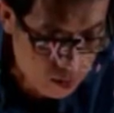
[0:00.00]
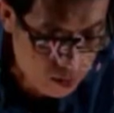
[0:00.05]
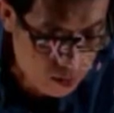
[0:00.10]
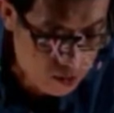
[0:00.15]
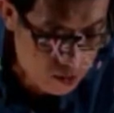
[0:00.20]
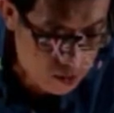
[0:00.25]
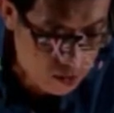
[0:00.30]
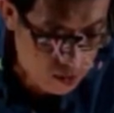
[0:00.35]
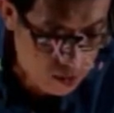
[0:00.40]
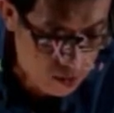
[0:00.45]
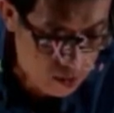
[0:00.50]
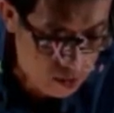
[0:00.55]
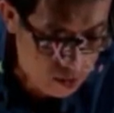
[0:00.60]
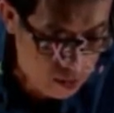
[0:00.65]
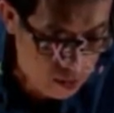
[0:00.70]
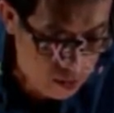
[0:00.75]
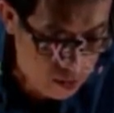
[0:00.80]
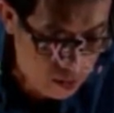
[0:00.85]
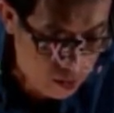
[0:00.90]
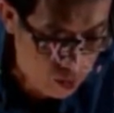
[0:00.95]
theta
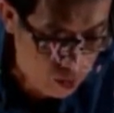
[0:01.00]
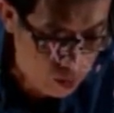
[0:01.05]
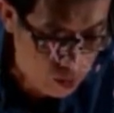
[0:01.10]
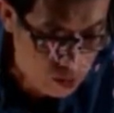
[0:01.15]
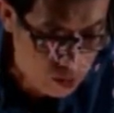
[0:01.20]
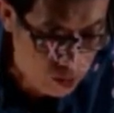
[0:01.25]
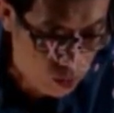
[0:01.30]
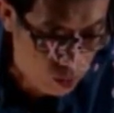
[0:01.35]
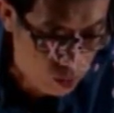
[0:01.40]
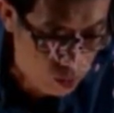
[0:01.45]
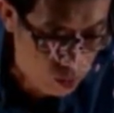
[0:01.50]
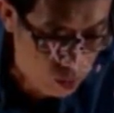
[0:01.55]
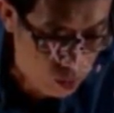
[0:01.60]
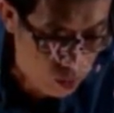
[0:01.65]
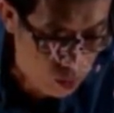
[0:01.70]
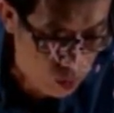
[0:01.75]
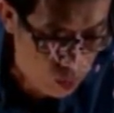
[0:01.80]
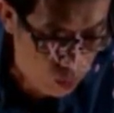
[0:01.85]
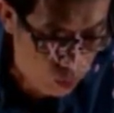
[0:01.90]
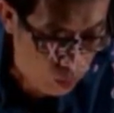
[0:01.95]
equals to
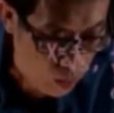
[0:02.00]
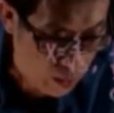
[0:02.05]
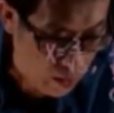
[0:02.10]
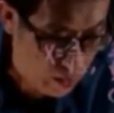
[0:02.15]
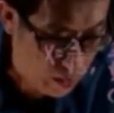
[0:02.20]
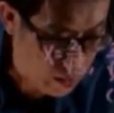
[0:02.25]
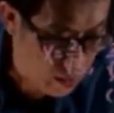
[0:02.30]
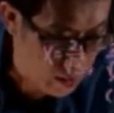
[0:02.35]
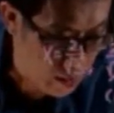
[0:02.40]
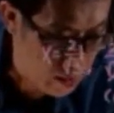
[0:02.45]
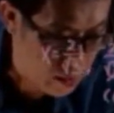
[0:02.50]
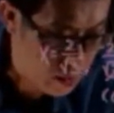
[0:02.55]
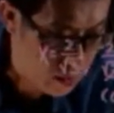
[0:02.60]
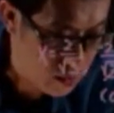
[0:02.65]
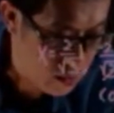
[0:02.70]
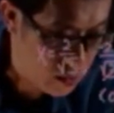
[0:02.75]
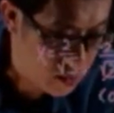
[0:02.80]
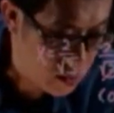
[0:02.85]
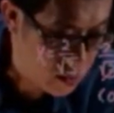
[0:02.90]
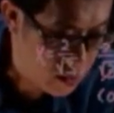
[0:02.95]
1.
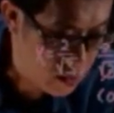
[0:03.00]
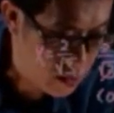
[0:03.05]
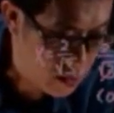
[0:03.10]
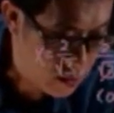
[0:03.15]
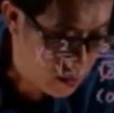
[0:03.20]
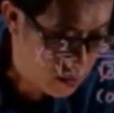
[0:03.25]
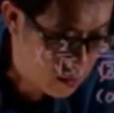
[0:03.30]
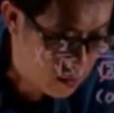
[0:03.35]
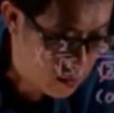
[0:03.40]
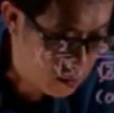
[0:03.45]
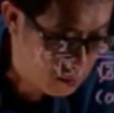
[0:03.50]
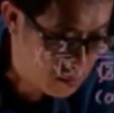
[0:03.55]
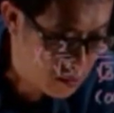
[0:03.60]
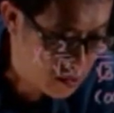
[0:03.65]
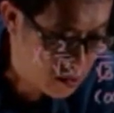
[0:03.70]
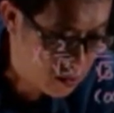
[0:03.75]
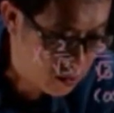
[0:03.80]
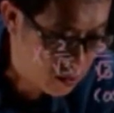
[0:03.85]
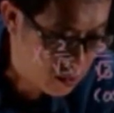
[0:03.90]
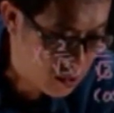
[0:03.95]
That
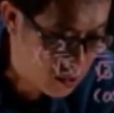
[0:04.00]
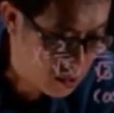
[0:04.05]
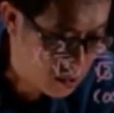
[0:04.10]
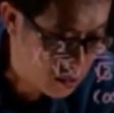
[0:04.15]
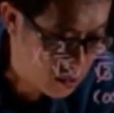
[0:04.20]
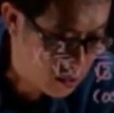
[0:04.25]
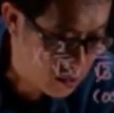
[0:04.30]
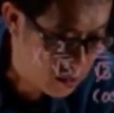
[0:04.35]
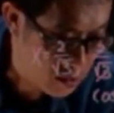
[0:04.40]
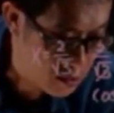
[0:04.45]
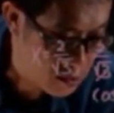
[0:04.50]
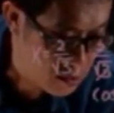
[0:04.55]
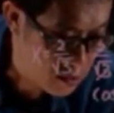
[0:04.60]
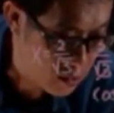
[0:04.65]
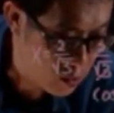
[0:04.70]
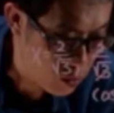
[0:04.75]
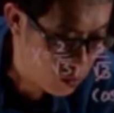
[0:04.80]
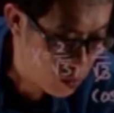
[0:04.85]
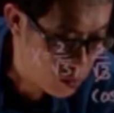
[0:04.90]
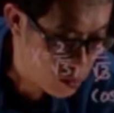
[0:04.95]
means your theta is
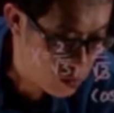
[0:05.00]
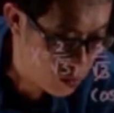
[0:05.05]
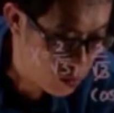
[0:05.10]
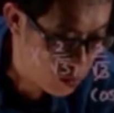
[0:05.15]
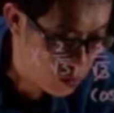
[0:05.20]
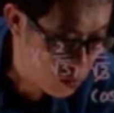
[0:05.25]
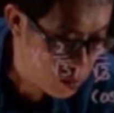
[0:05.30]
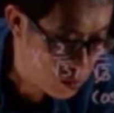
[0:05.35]
equals to